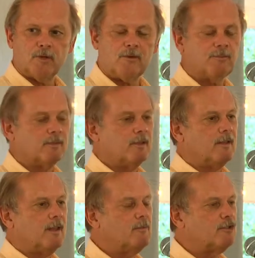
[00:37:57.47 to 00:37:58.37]
Well,
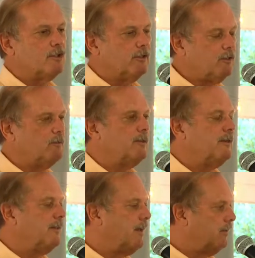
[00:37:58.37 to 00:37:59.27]
it was a little bit
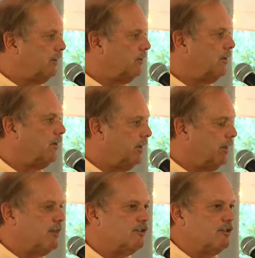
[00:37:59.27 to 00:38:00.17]
of that literary
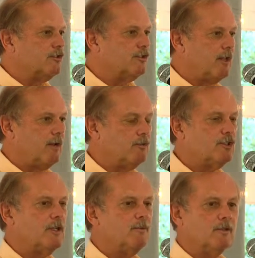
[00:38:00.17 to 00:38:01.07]
license that I
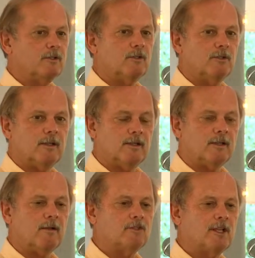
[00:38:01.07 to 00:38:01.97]
was able to do,
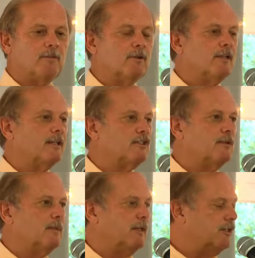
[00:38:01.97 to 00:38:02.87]
that I was able to get
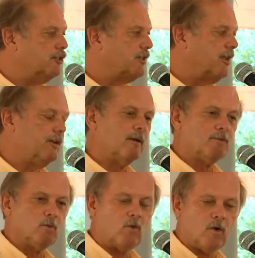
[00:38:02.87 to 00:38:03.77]
somebody to stand
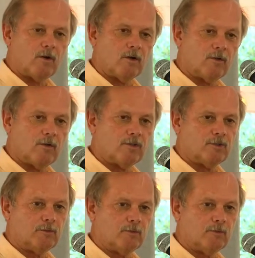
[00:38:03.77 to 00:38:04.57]
up, to walk across the